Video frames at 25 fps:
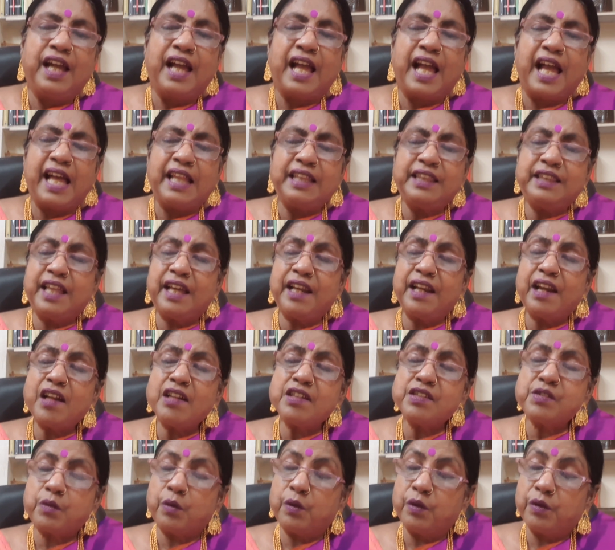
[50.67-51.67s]
and there
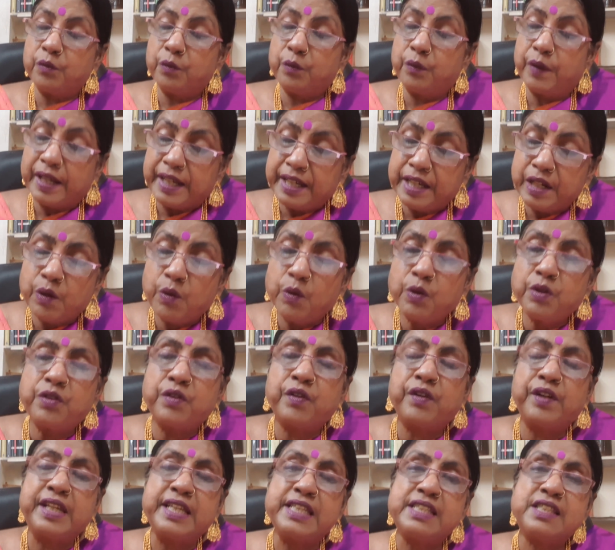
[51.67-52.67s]
are very good
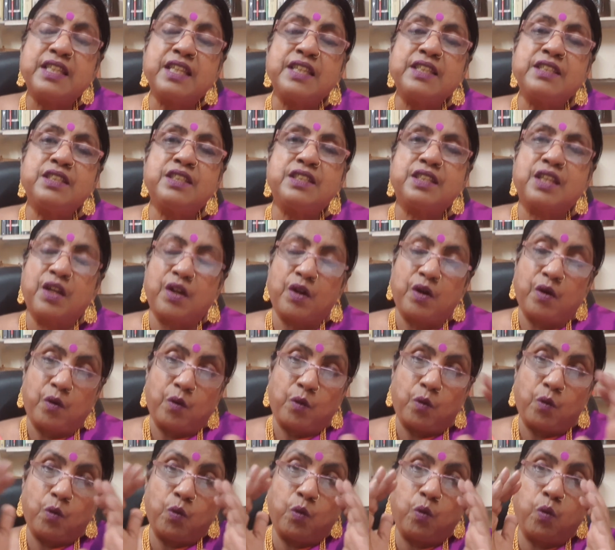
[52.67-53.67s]
reasons
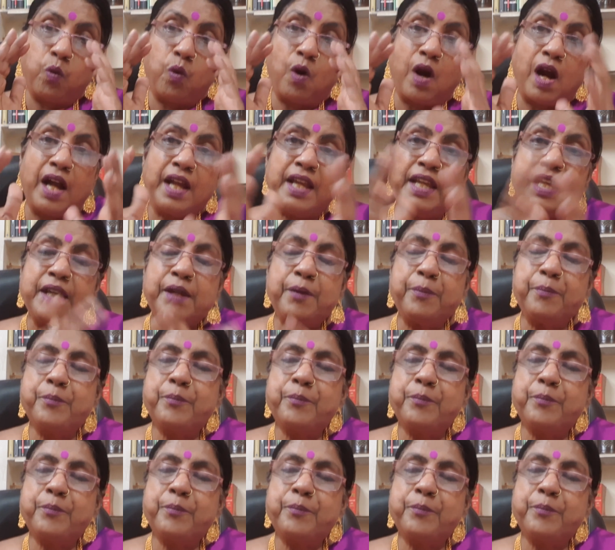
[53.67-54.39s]
why